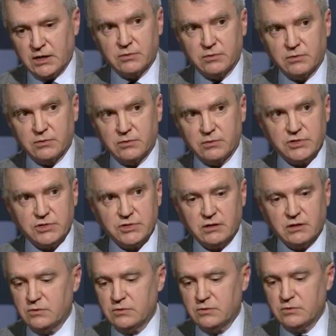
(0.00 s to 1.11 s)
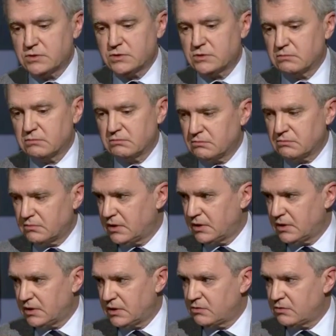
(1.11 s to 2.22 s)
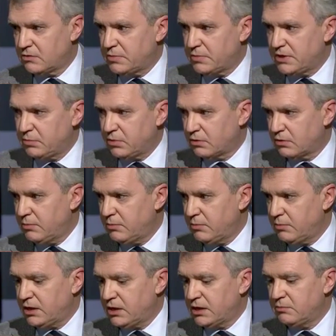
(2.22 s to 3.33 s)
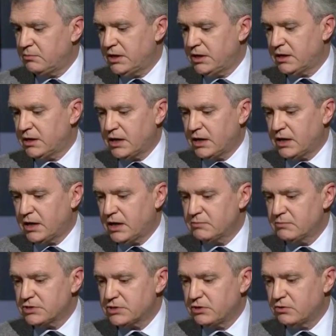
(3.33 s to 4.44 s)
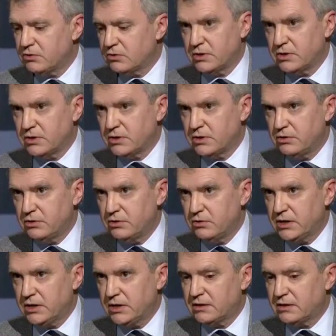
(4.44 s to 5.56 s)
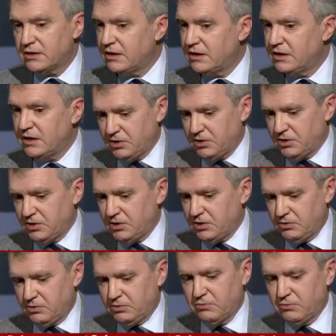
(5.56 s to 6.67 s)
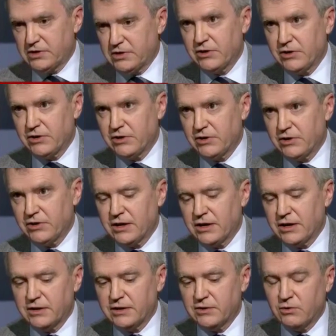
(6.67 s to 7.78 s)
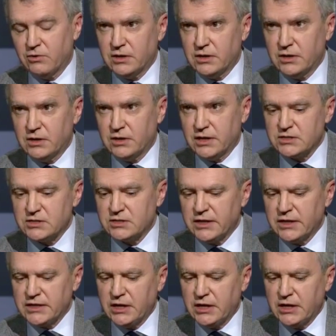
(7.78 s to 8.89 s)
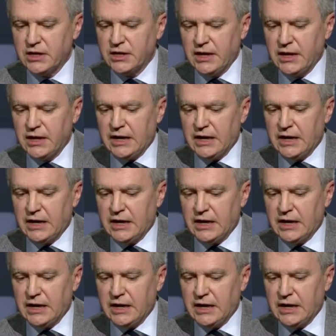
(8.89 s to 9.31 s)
well, I've got 30% of the votes, the other people are way behind me, I'm secure, I don't need to do anything, you'd very likely not win the next election.